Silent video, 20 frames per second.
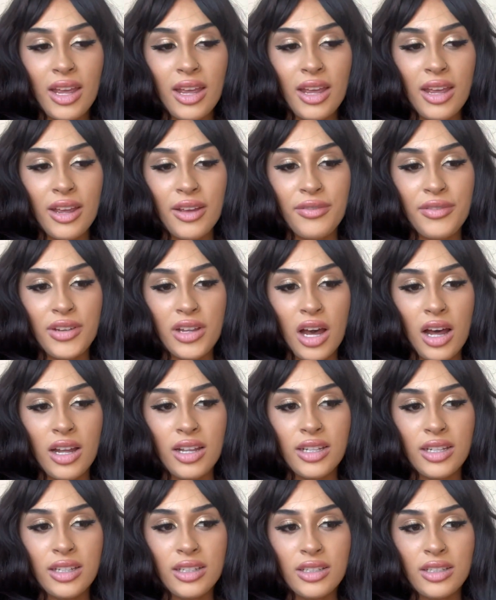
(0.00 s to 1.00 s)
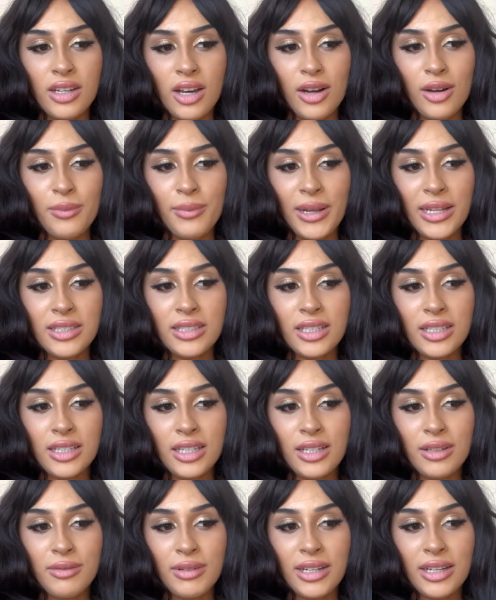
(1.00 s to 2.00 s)
if y'all didn't know,
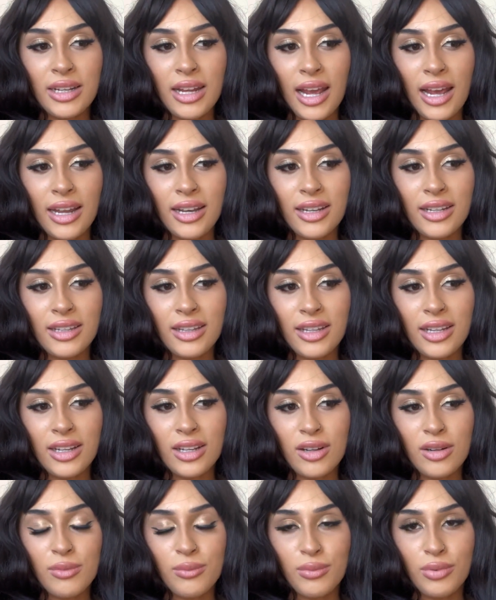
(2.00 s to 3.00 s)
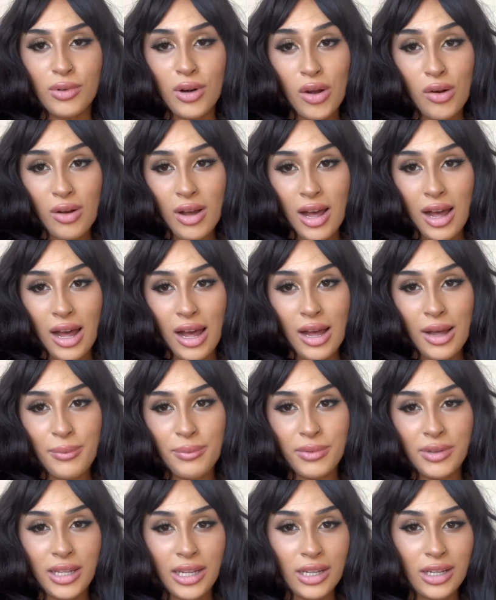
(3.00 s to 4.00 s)
basically when Hannah and Lingo broke up,
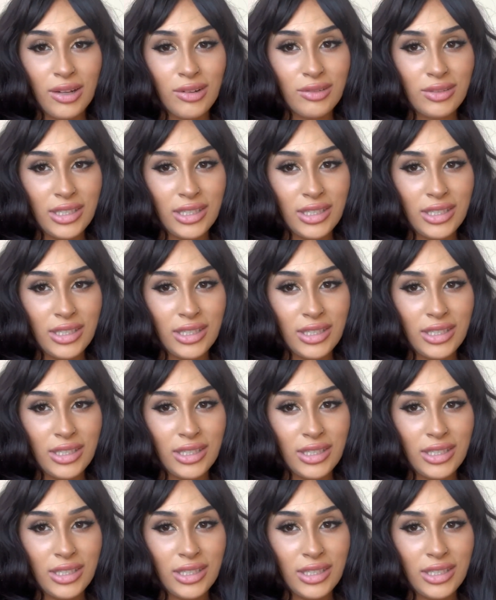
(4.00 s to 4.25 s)
Lingo